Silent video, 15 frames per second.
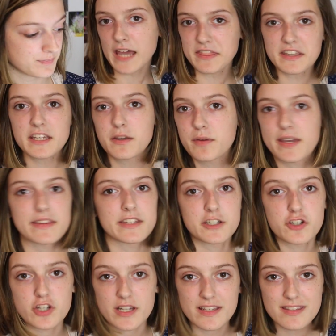I think you get
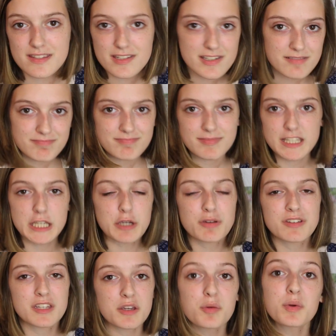the gist.
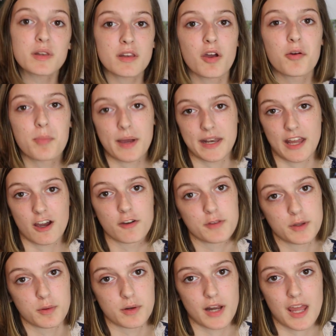You you would know by now
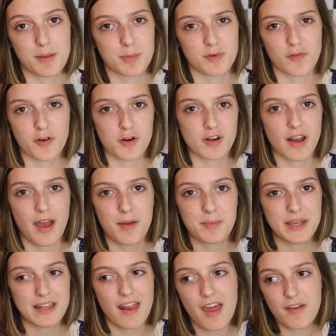if you were an ambivert. I
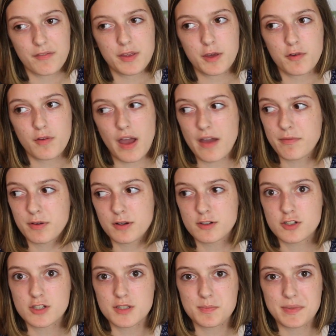mean, if you
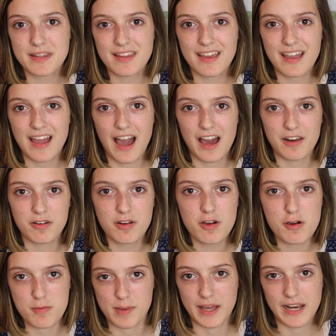ever just been like, I don't
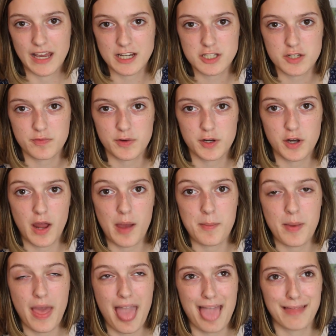know, am I an
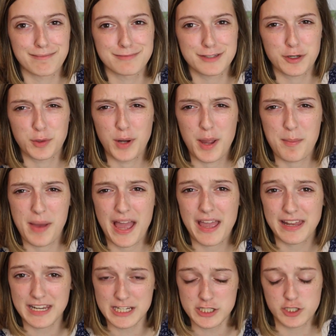extrovert or am
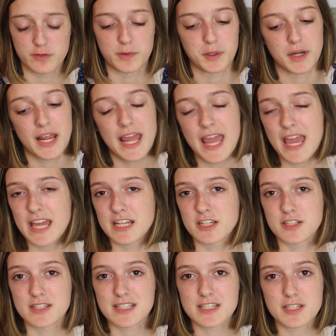I an introvert?
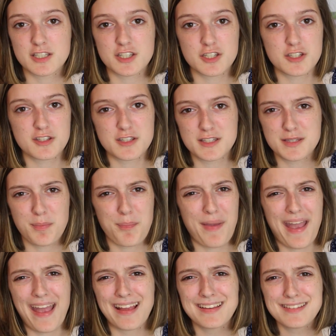Does it just, just
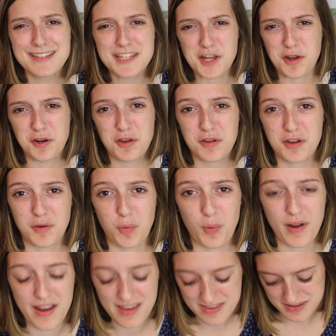depend on who you're
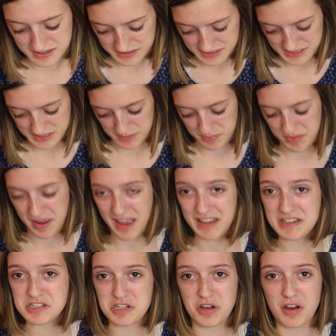with? Does it
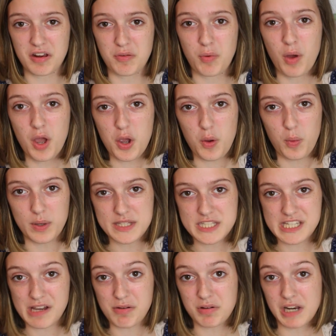depend on
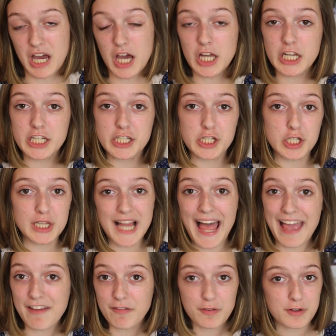what's going on in your
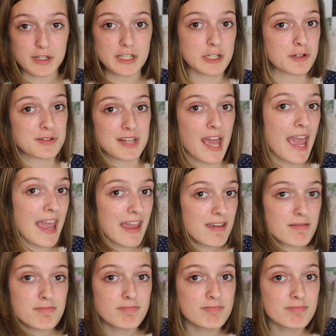life or in your day?